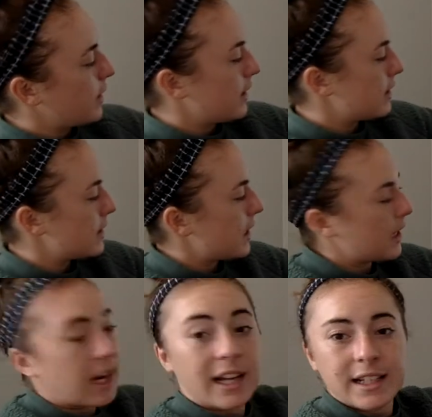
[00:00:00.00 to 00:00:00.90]
this side and
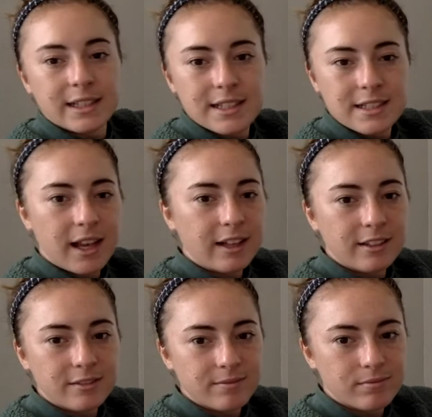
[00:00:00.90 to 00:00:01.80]
I get this side?
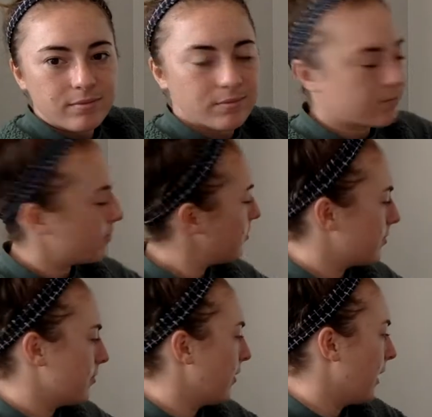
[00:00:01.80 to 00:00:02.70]

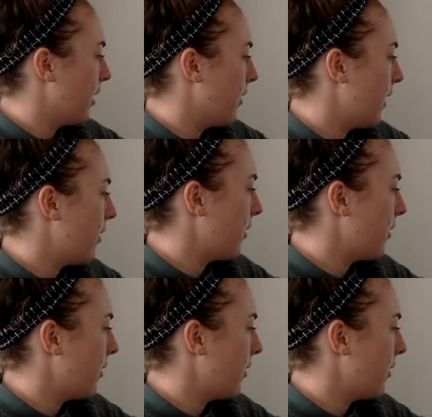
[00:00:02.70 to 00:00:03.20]
No, I don't